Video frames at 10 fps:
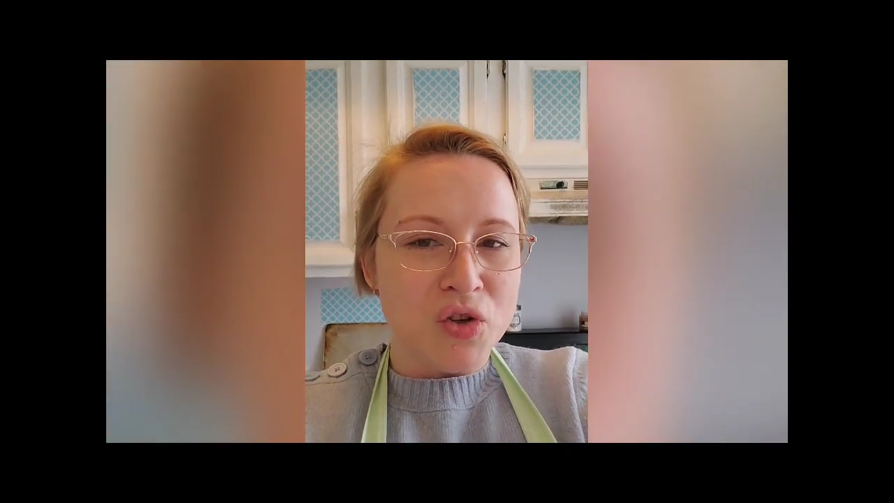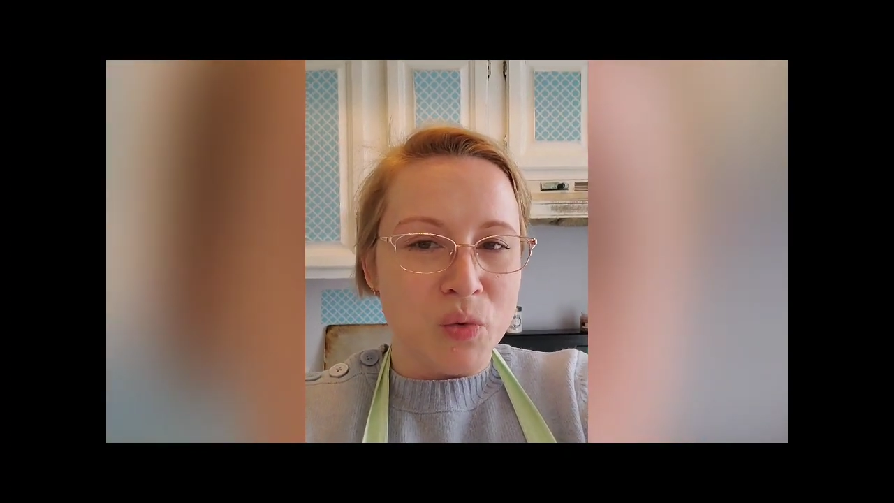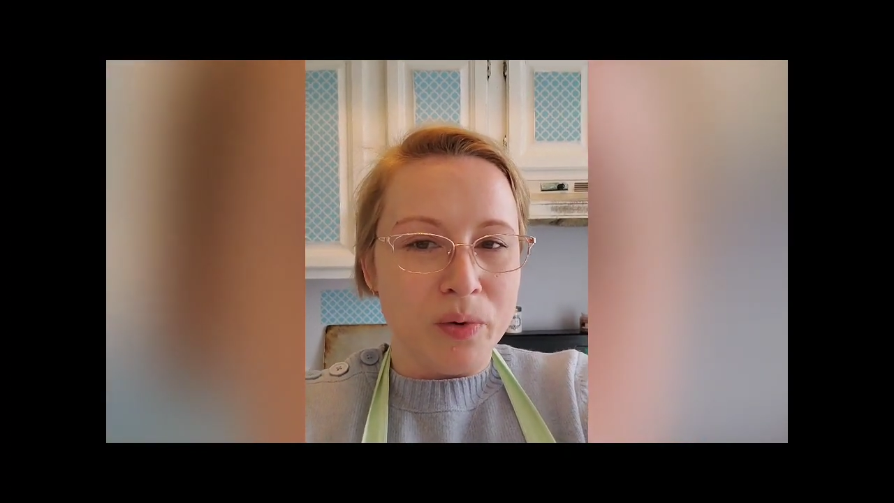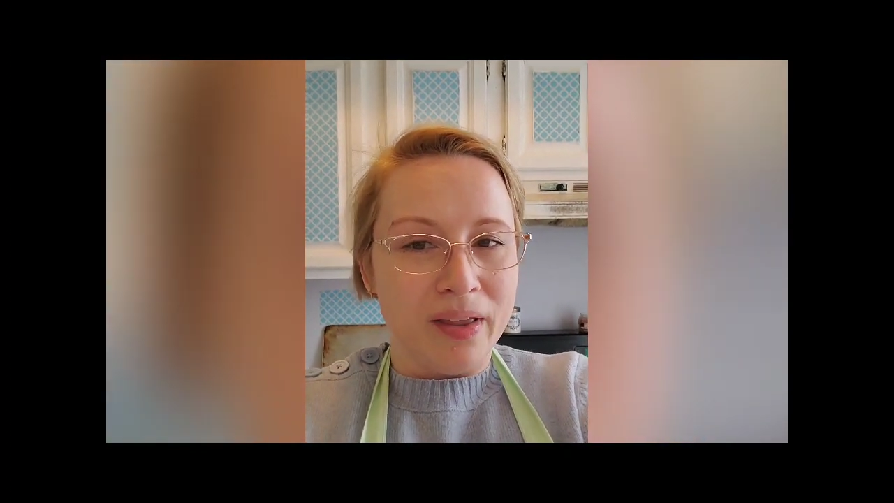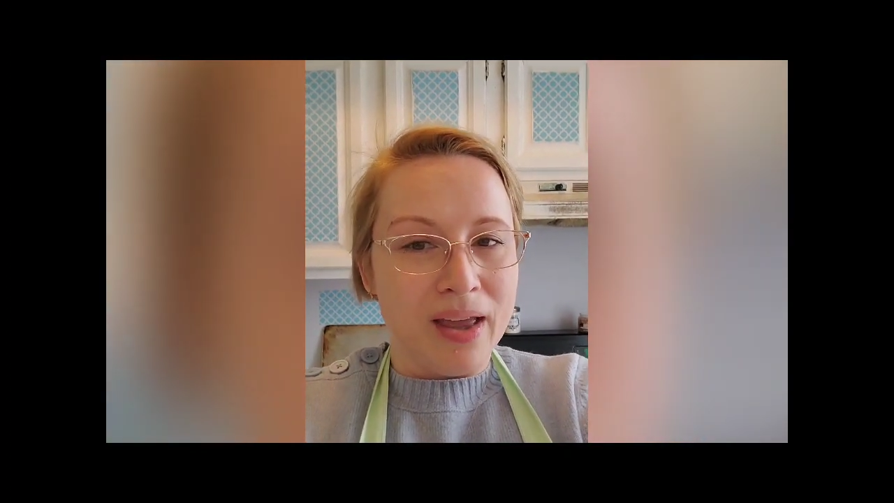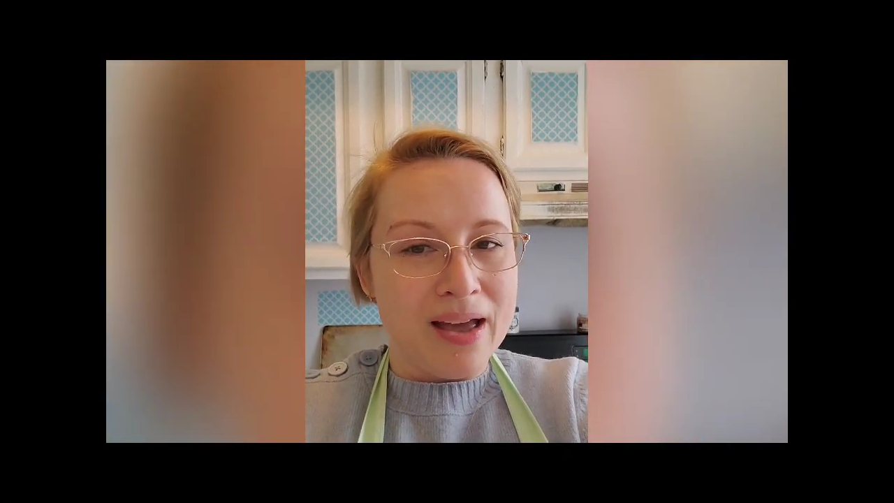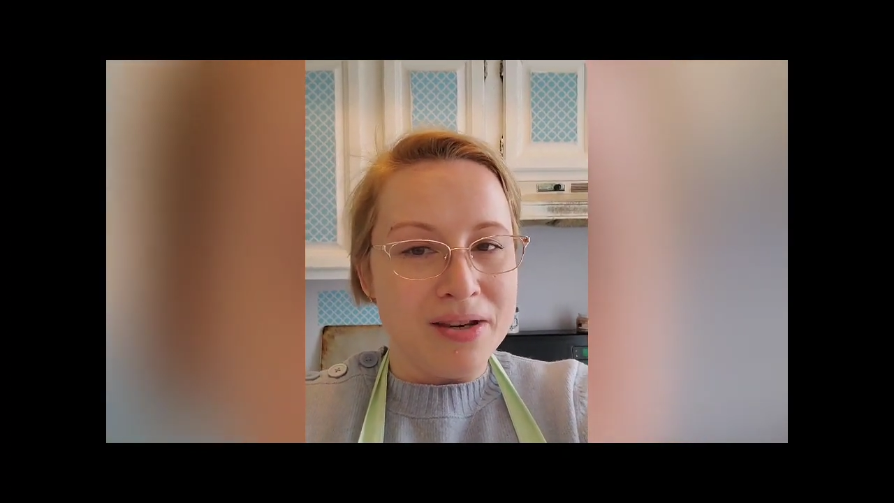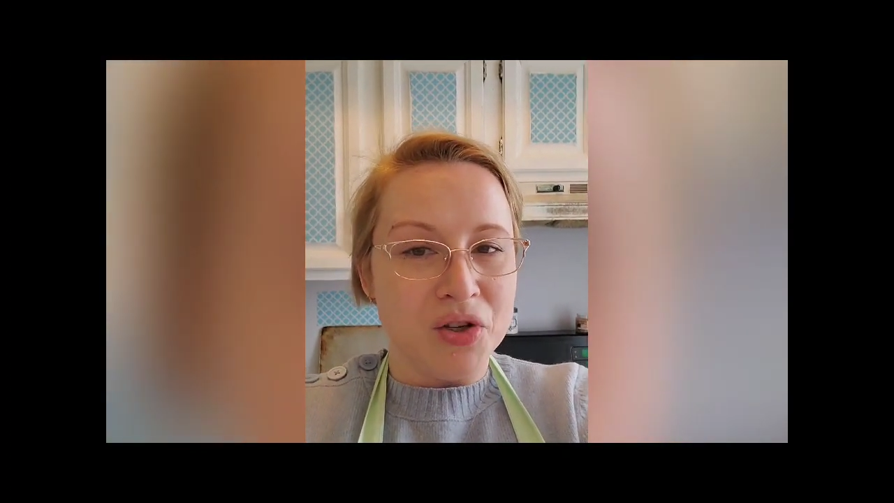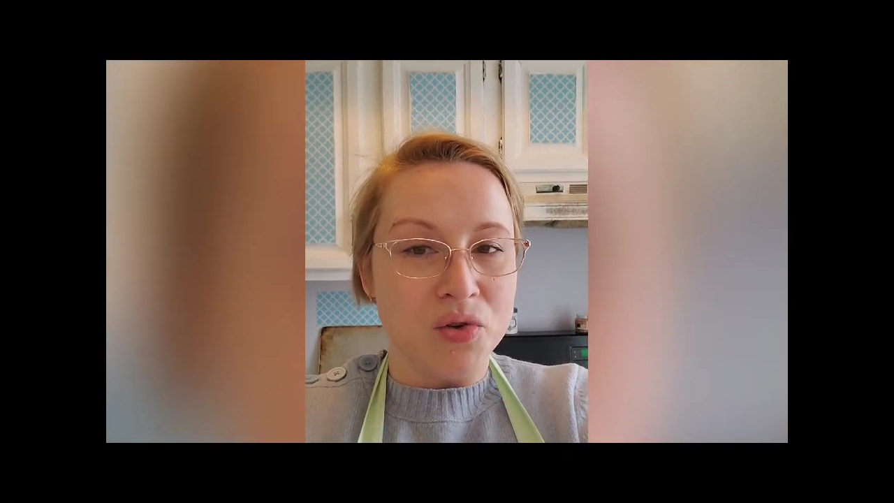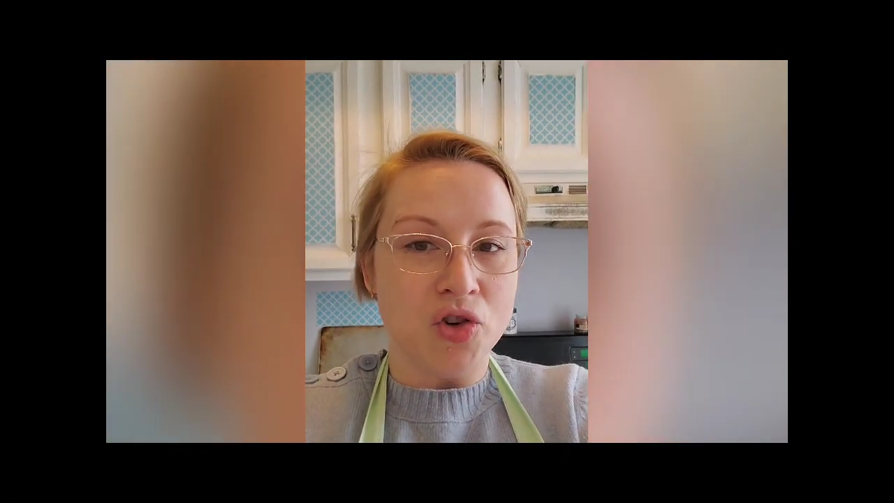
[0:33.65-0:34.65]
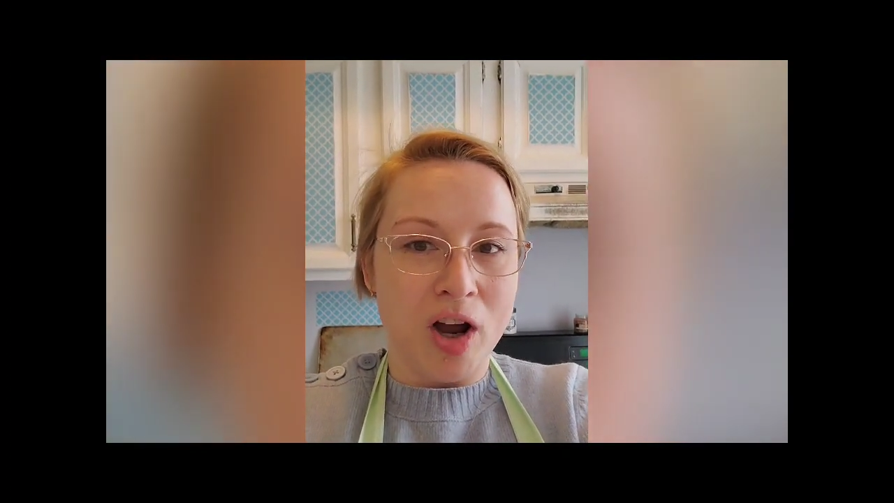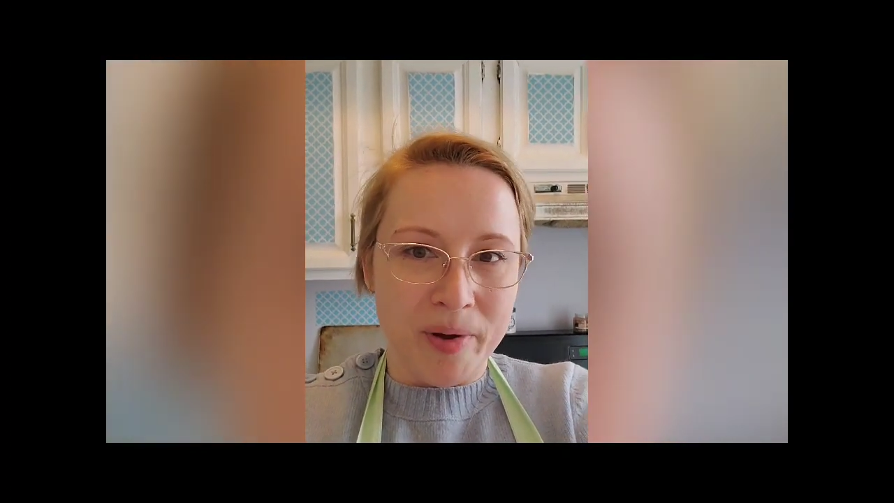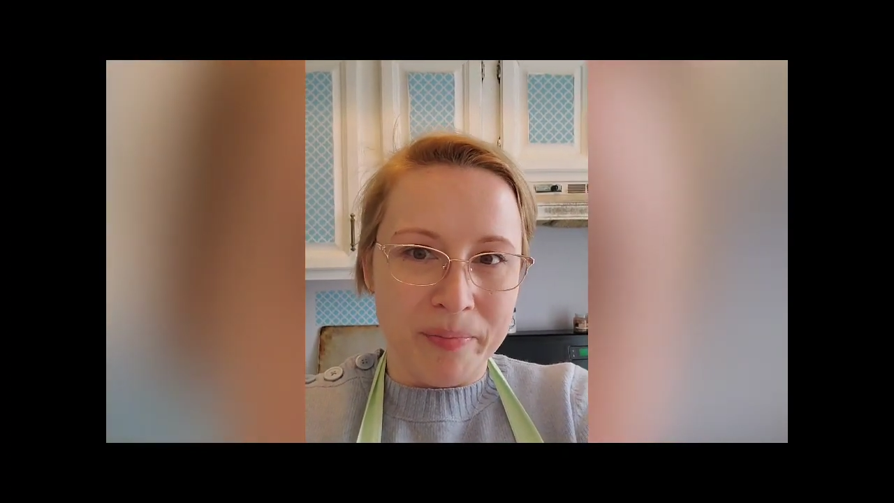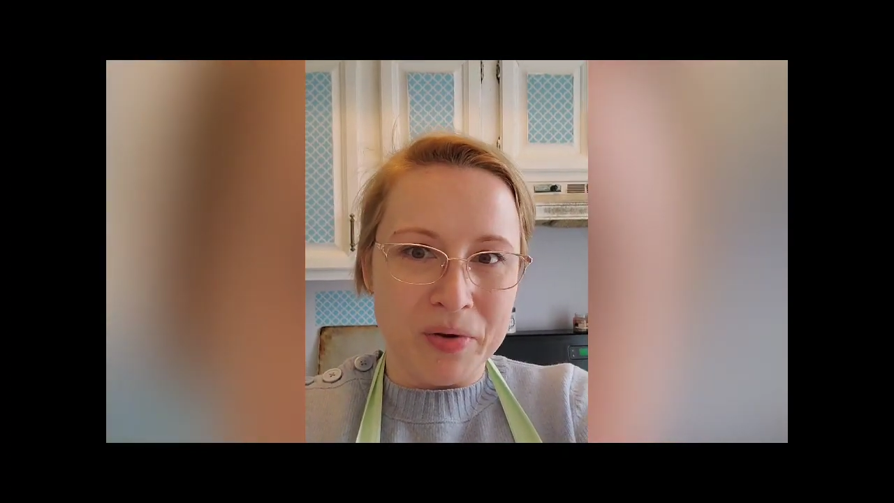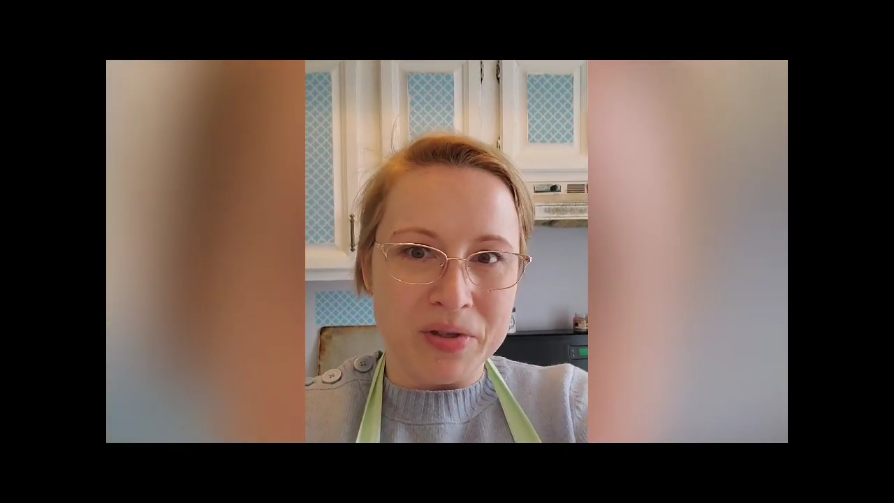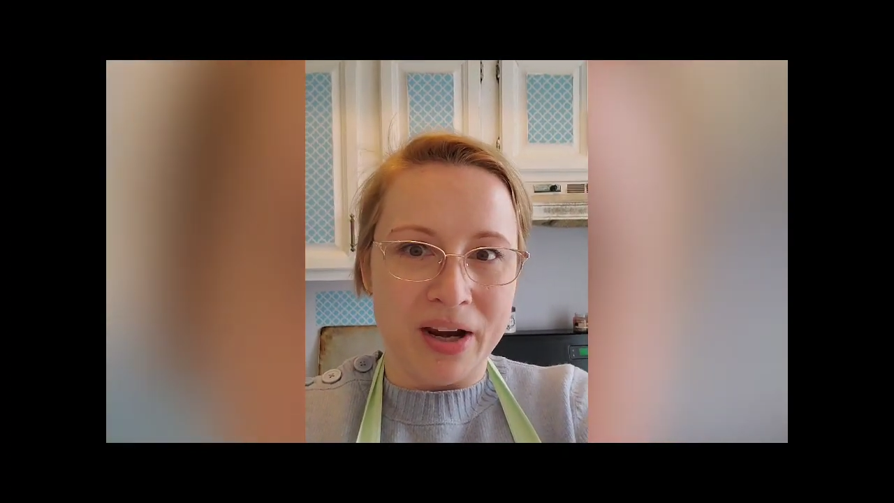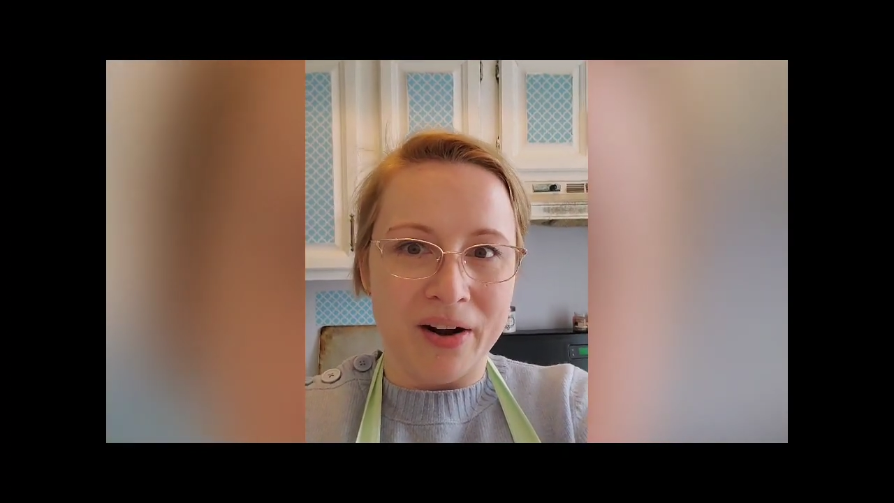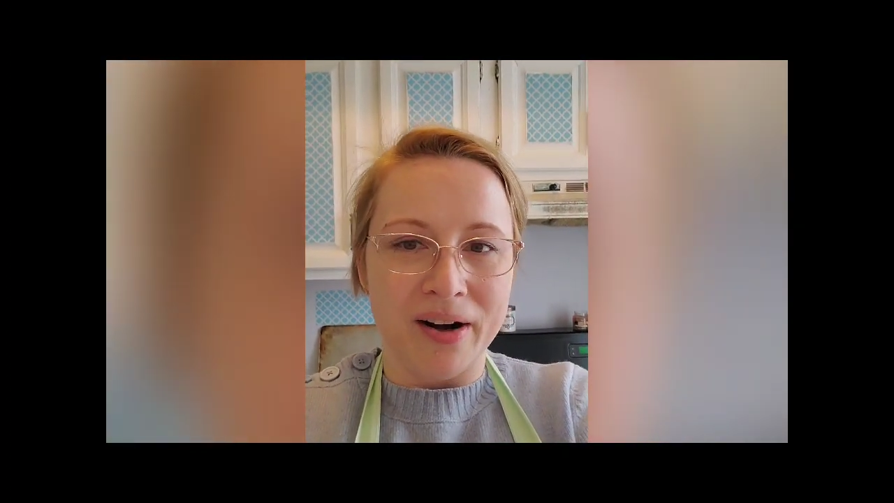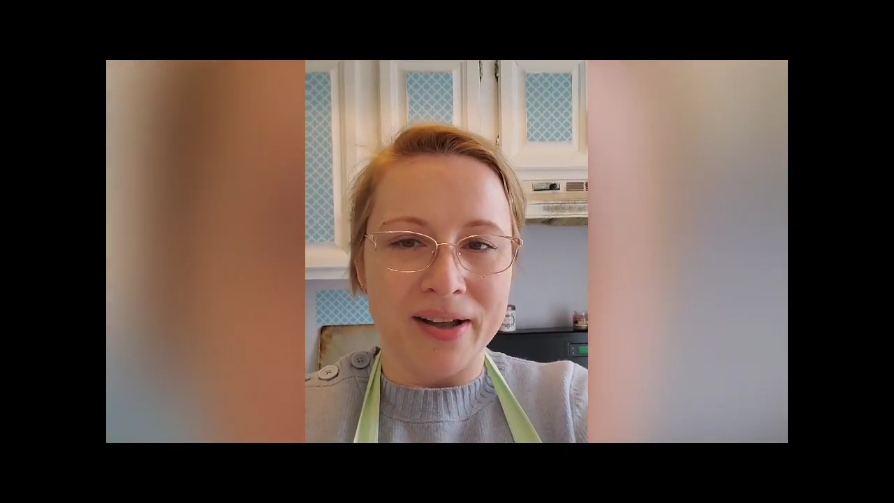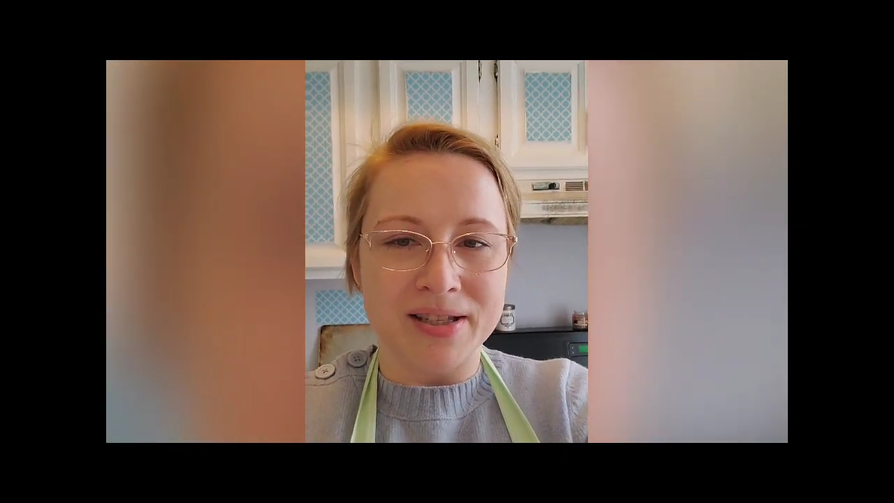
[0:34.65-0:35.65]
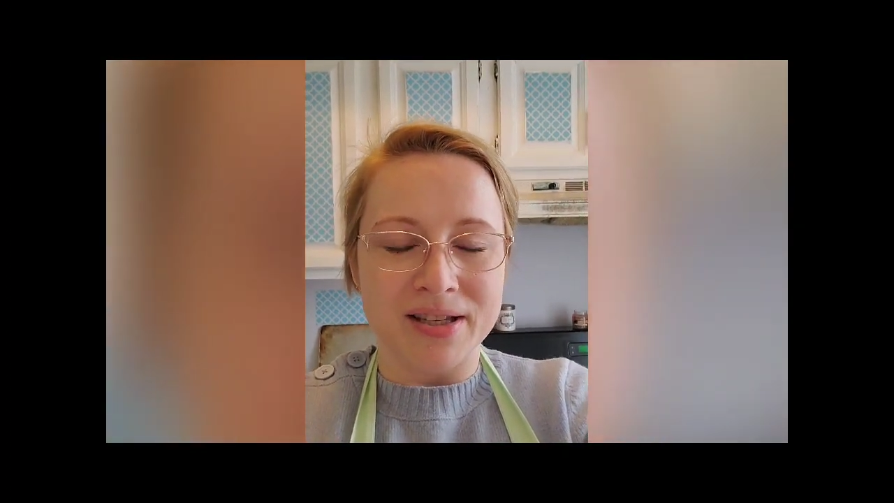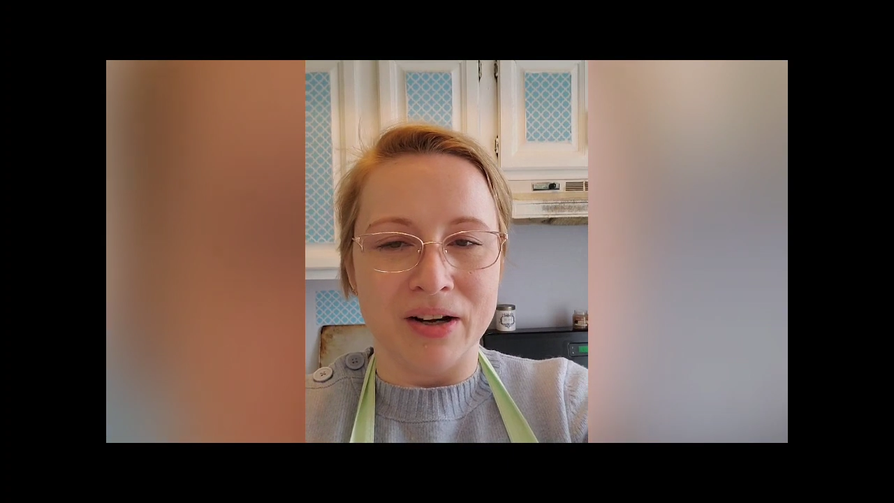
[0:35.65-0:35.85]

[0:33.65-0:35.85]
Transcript: you really had to chop up those carrots